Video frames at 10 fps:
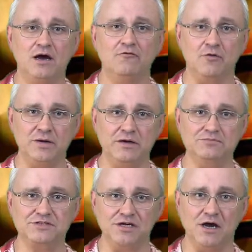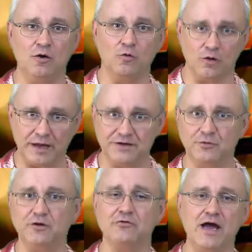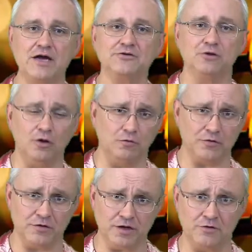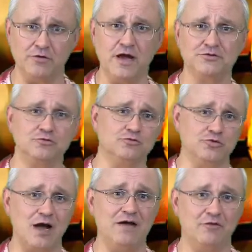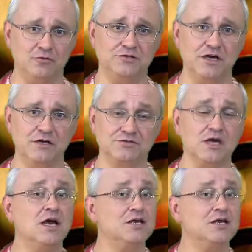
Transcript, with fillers: from MCO, Orlando International, over to the International Drive hotels.